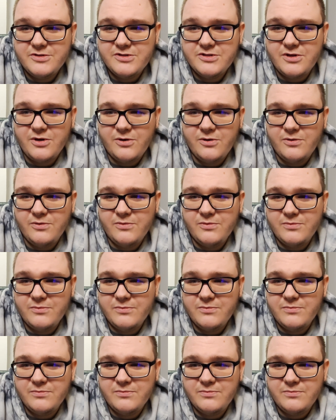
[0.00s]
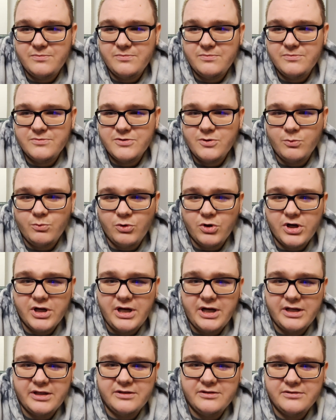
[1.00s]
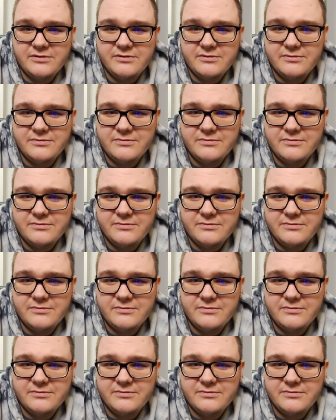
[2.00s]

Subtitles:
So work on it.